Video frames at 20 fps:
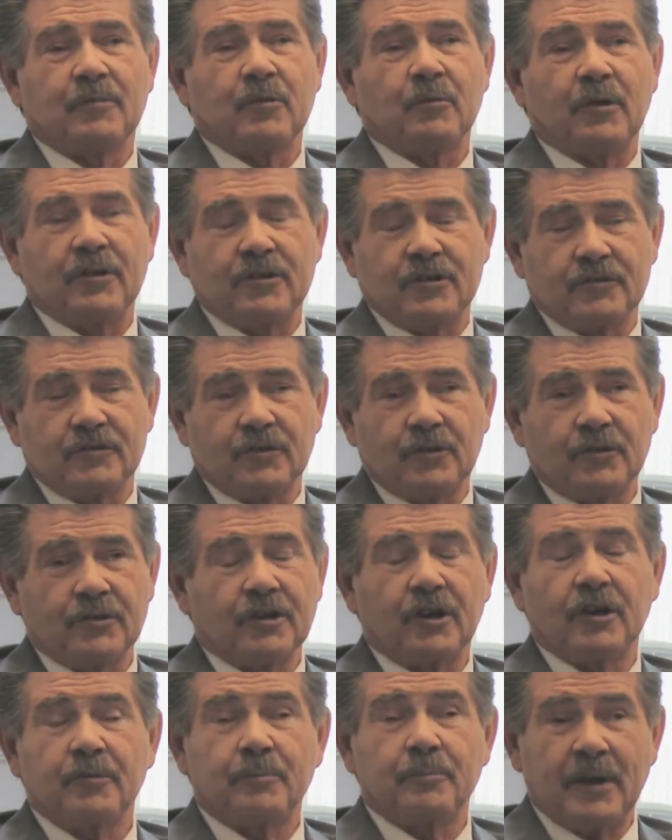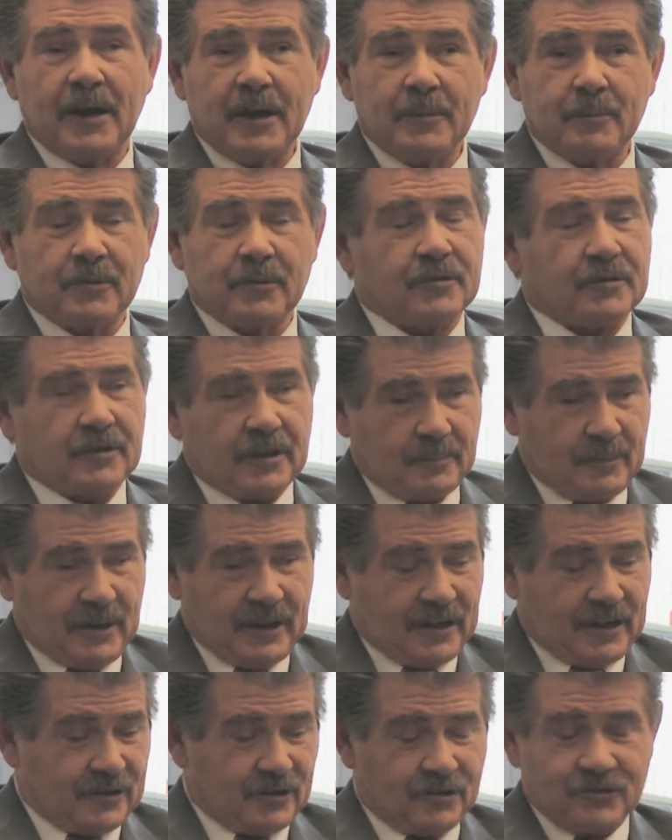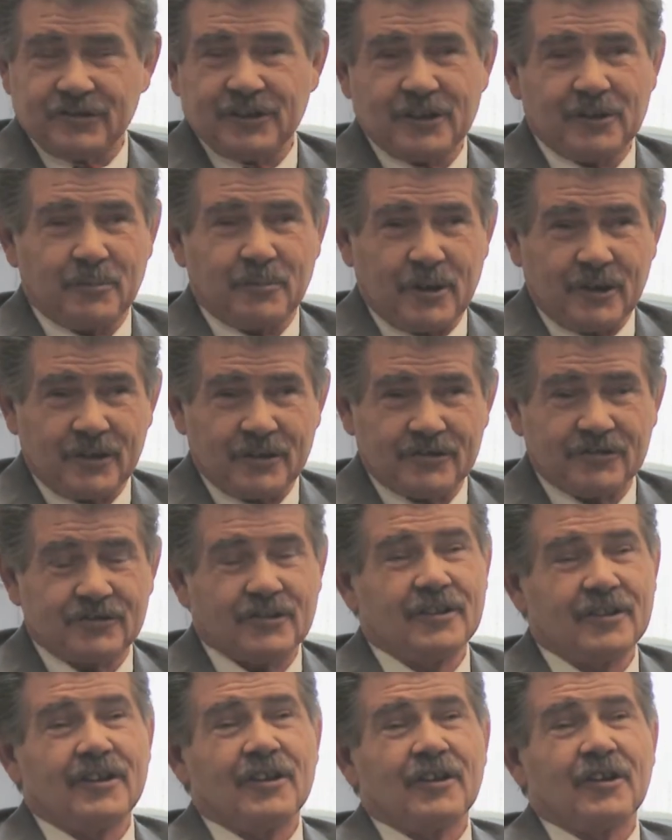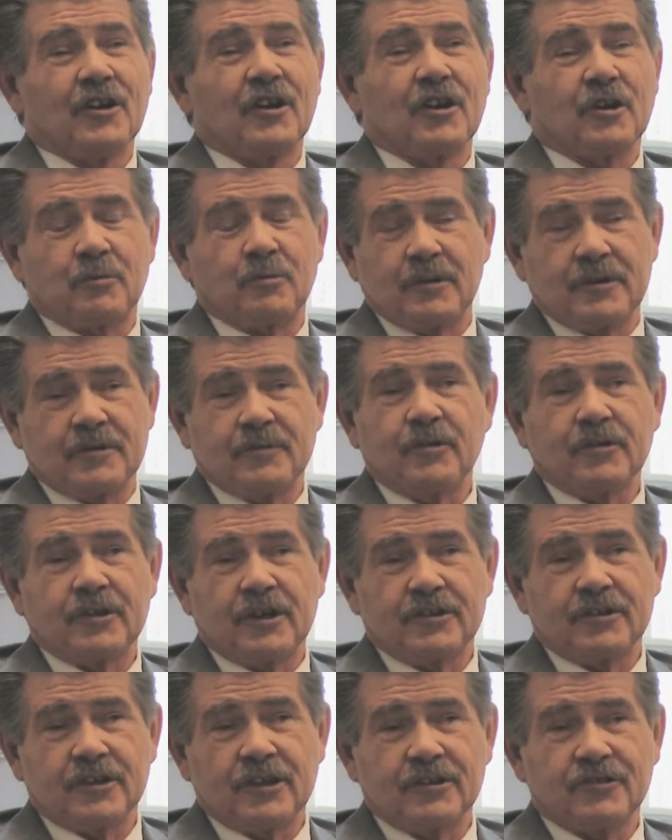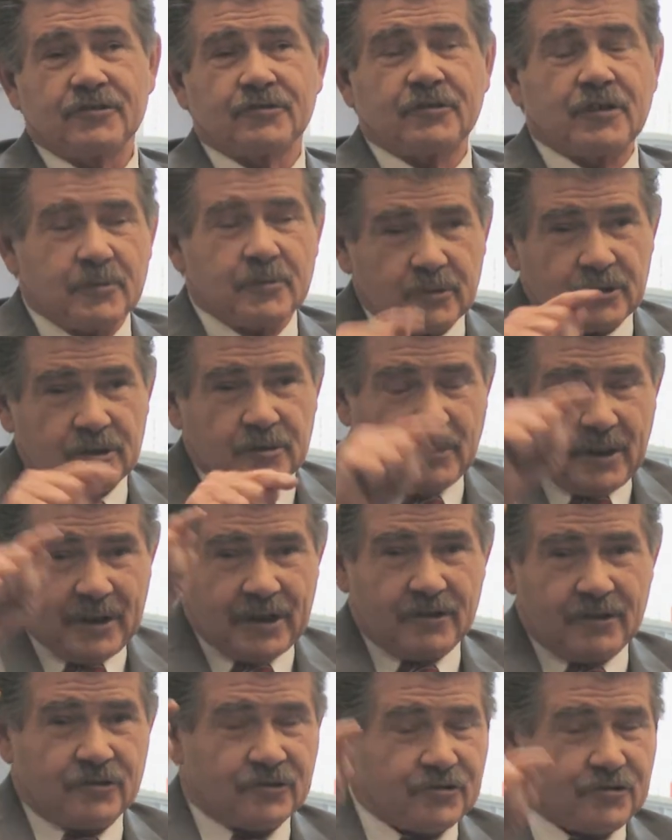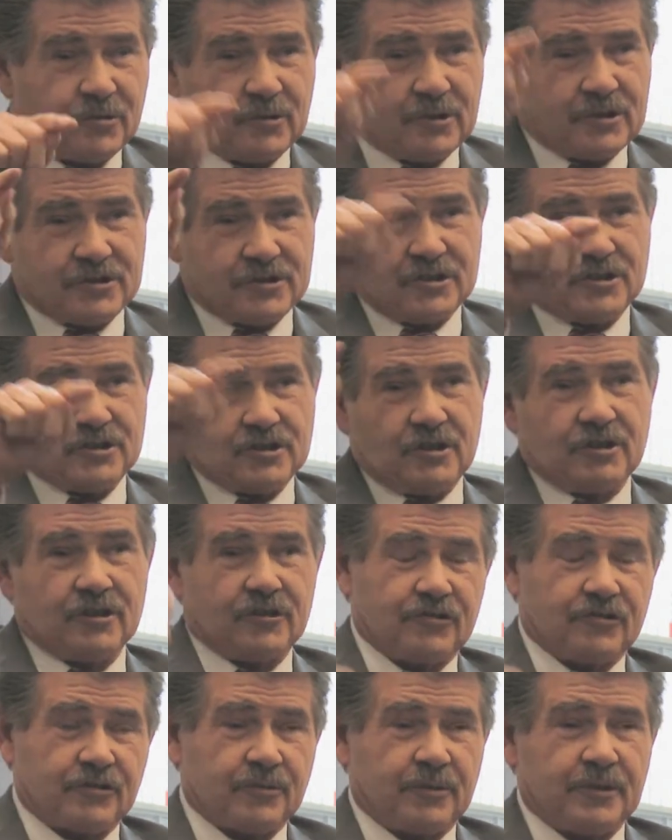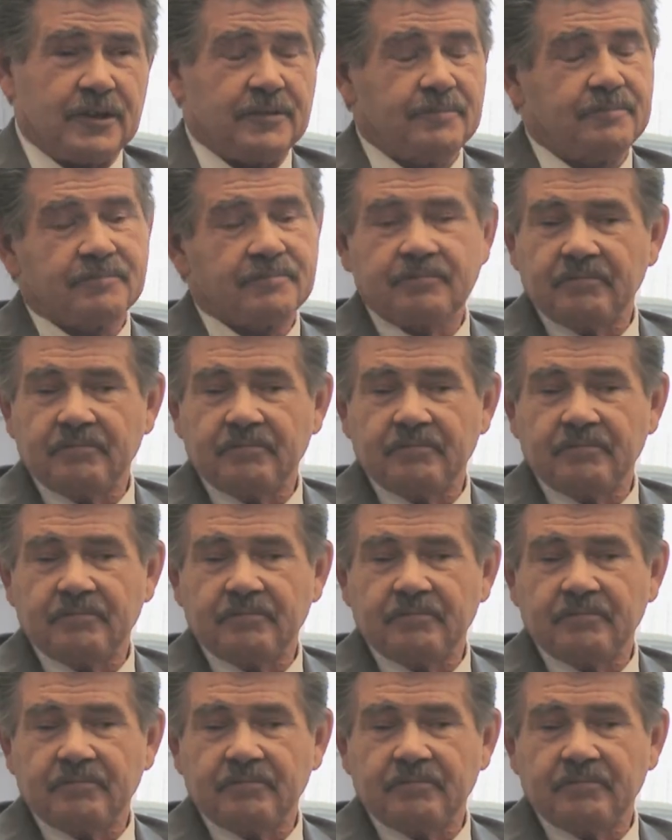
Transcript: Whether you're voting on paper and making those little marks, or whether you're voting on a touch screen where you're making your choices on a screen.